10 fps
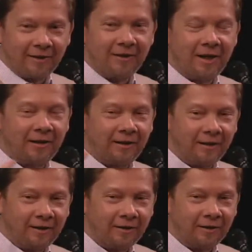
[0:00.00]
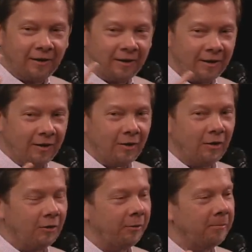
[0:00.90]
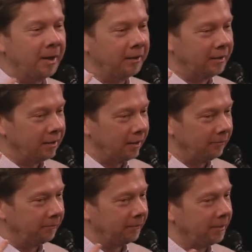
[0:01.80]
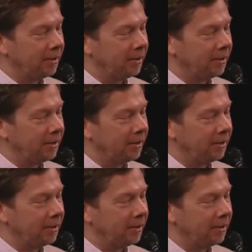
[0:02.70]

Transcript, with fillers: that repetitive